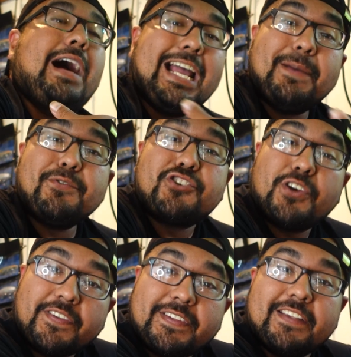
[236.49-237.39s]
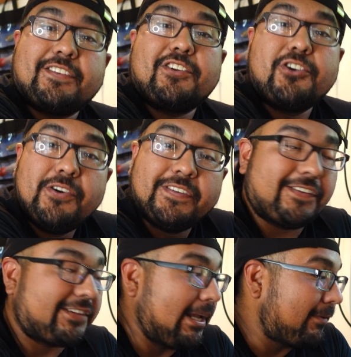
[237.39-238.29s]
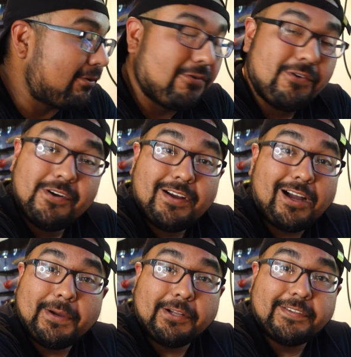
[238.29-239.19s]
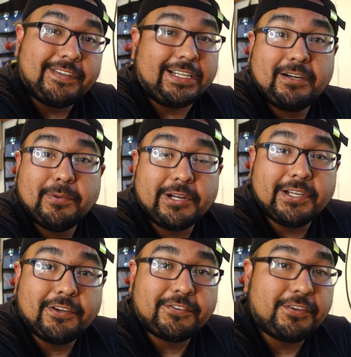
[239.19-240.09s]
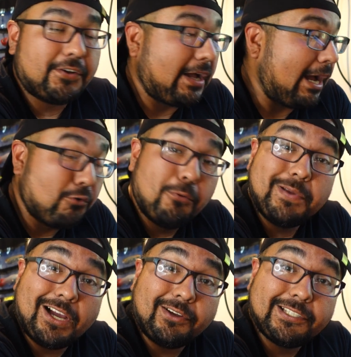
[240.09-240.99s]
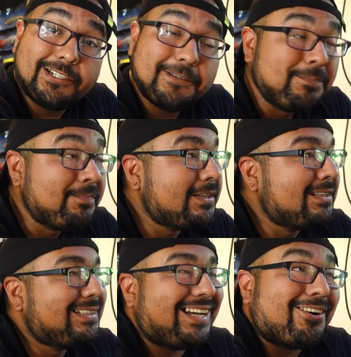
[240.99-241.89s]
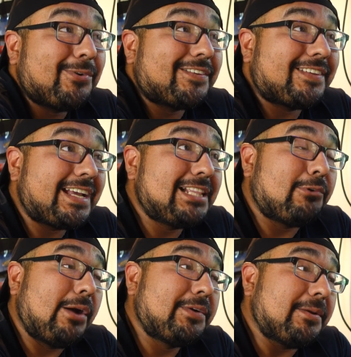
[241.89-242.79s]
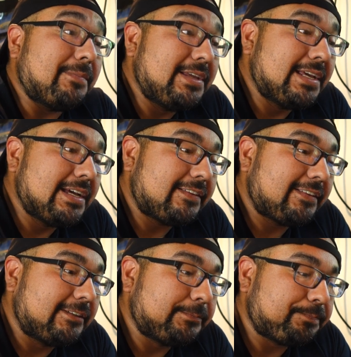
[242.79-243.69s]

I am just as curious and skeptical about this like everybody else. I will be out there. I don't know exactly where I'm gonna be at.